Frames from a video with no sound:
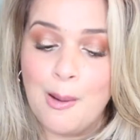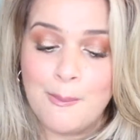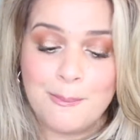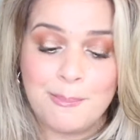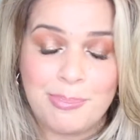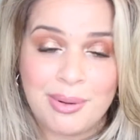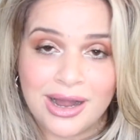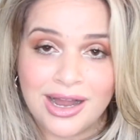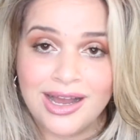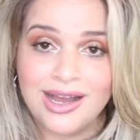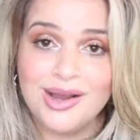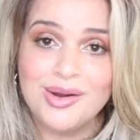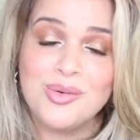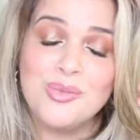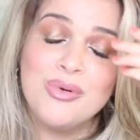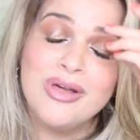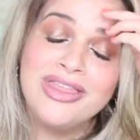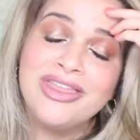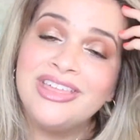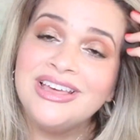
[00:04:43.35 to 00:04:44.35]
but
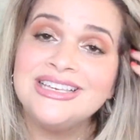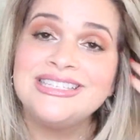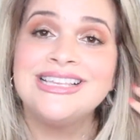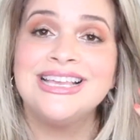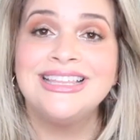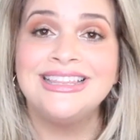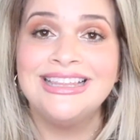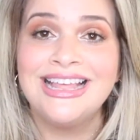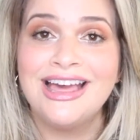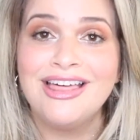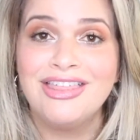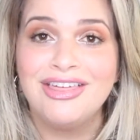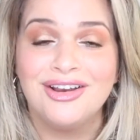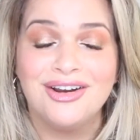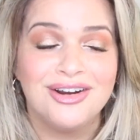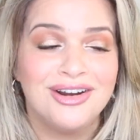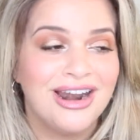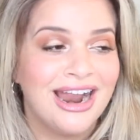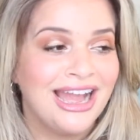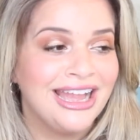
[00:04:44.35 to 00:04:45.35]
with this
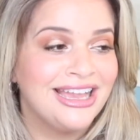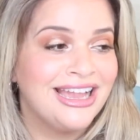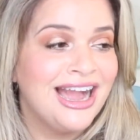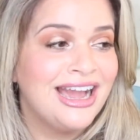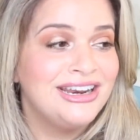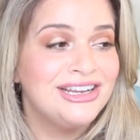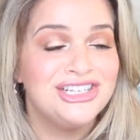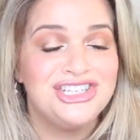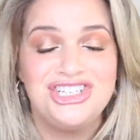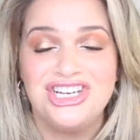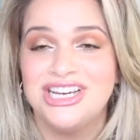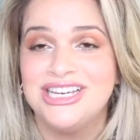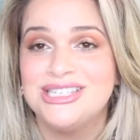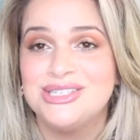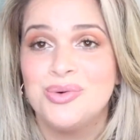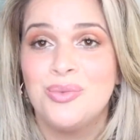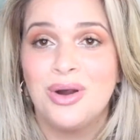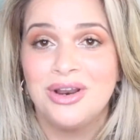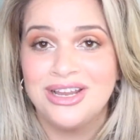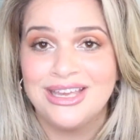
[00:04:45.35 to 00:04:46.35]
leather, I kind of
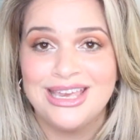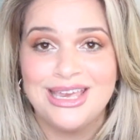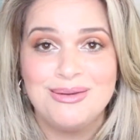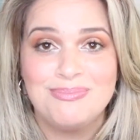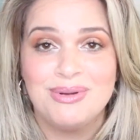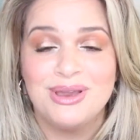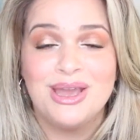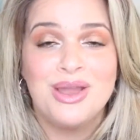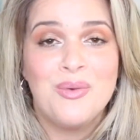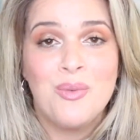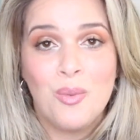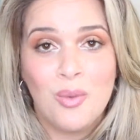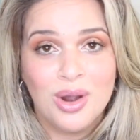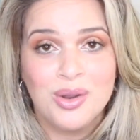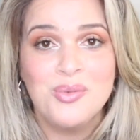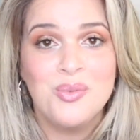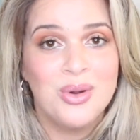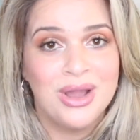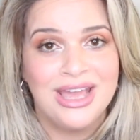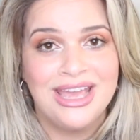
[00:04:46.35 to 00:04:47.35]
just want to keep it in
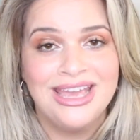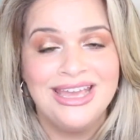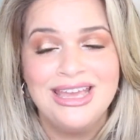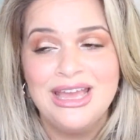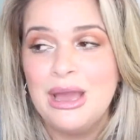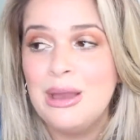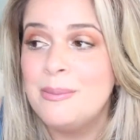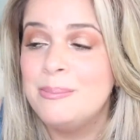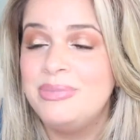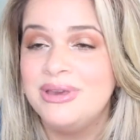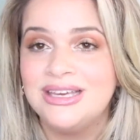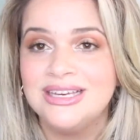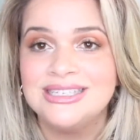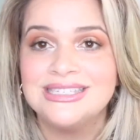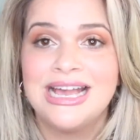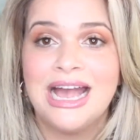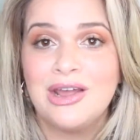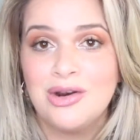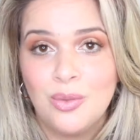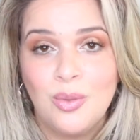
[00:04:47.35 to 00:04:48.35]
one way because
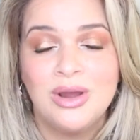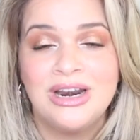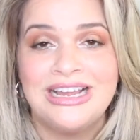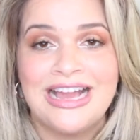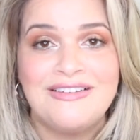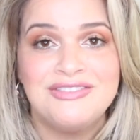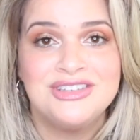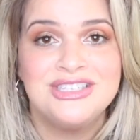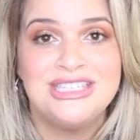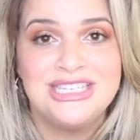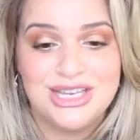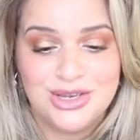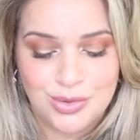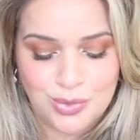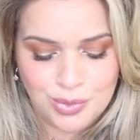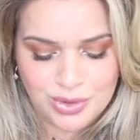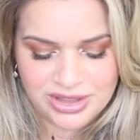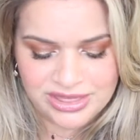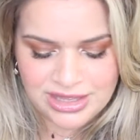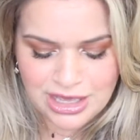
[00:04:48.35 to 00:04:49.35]
I don't want to have to deal
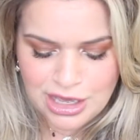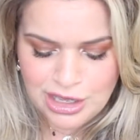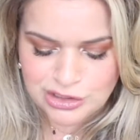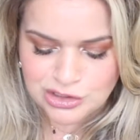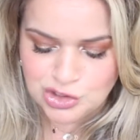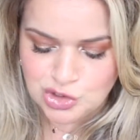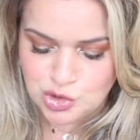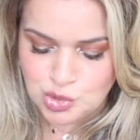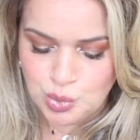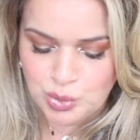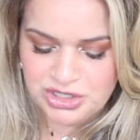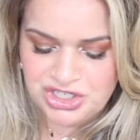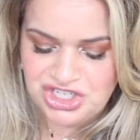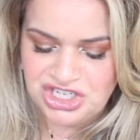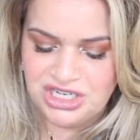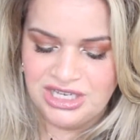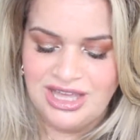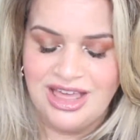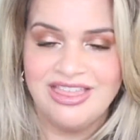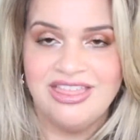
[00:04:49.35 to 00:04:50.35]
with
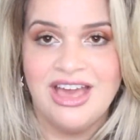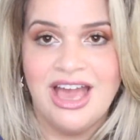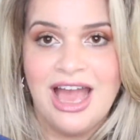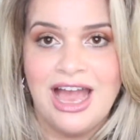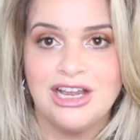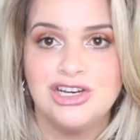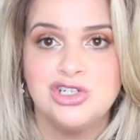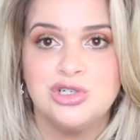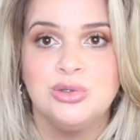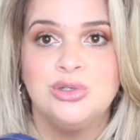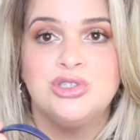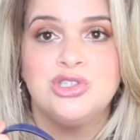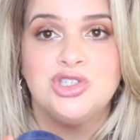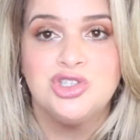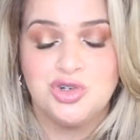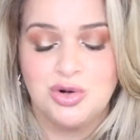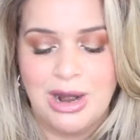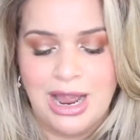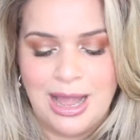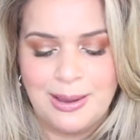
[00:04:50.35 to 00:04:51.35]
switching the actual
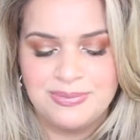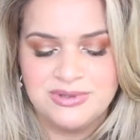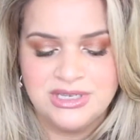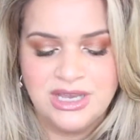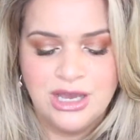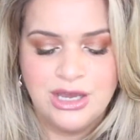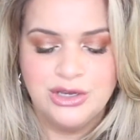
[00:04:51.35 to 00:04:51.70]
straps